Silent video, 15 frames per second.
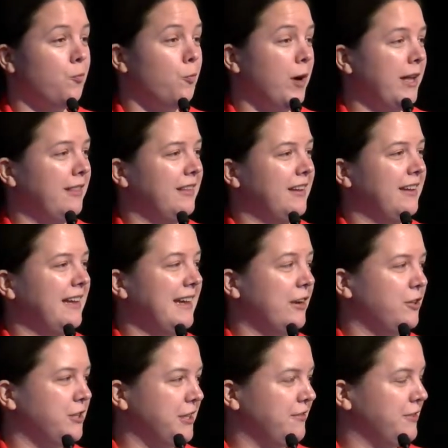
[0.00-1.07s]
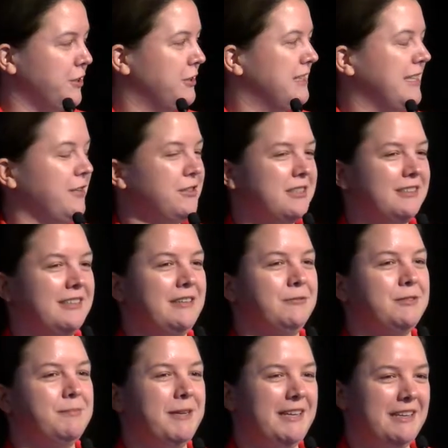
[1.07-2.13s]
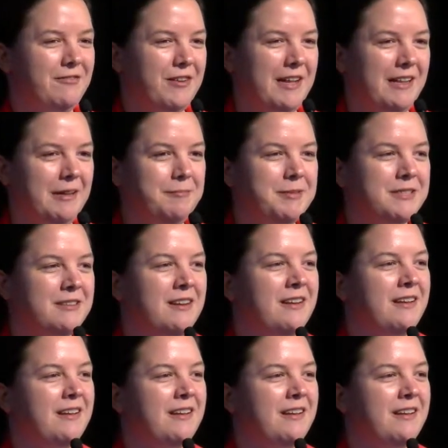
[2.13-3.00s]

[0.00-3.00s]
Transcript: when the energy efficiency utility was being developed.